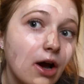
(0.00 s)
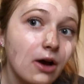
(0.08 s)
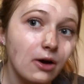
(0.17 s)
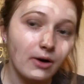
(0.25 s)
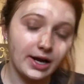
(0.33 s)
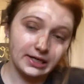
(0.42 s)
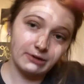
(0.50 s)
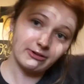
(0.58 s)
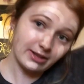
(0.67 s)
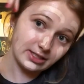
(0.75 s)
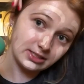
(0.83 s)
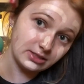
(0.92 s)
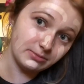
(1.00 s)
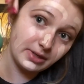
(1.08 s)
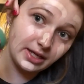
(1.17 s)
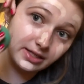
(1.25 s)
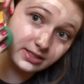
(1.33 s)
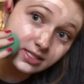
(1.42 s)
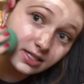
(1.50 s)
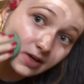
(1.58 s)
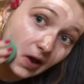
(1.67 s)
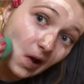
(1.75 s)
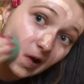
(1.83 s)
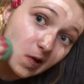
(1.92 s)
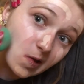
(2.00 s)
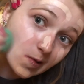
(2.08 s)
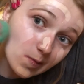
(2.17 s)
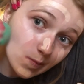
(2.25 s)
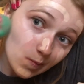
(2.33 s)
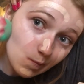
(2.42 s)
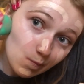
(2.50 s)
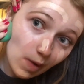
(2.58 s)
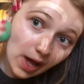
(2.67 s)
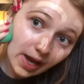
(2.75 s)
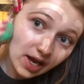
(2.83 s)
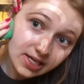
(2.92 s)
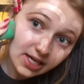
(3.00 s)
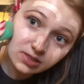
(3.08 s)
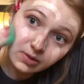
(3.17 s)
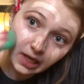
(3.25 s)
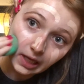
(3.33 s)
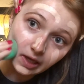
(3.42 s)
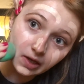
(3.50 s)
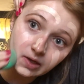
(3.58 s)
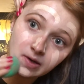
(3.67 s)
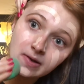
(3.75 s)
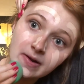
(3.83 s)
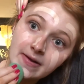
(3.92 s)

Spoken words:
oh, I didn't realize you meant tonight, but I guess we can.